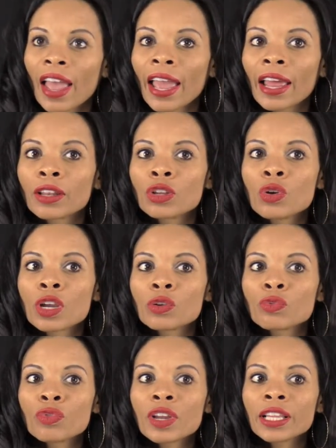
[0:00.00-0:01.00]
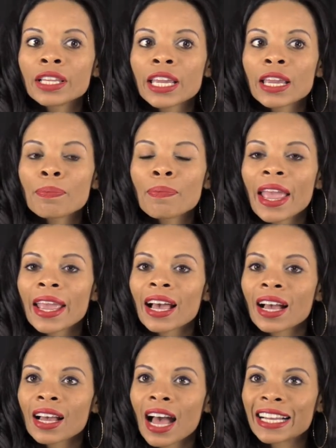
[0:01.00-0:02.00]
and you can really make
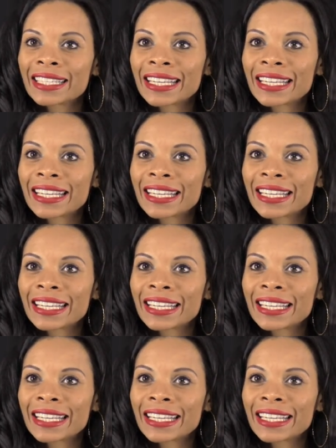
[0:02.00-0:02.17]
an